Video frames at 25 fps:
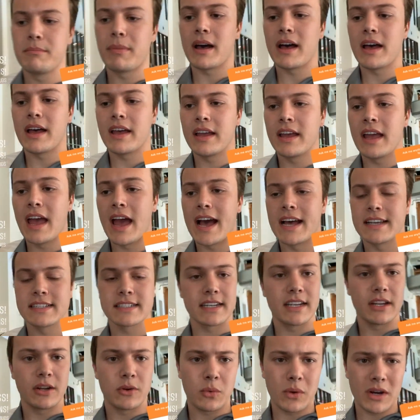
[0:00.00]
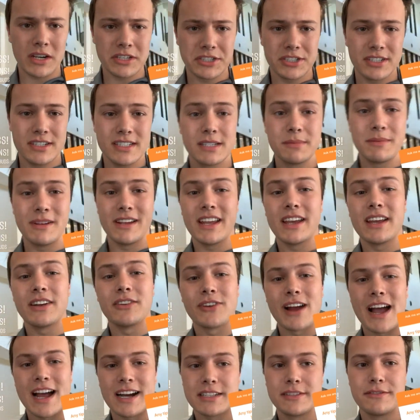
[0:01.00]
by asking questions, being
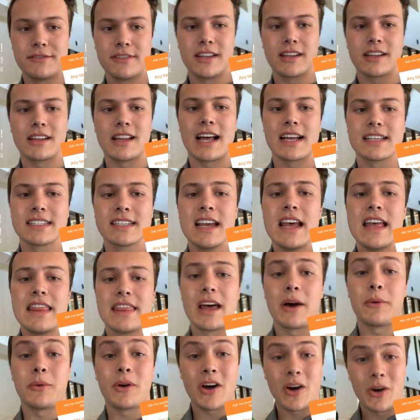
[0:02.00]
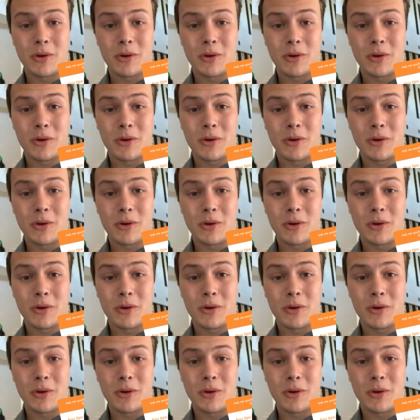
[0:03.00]
interactive in the class, that will help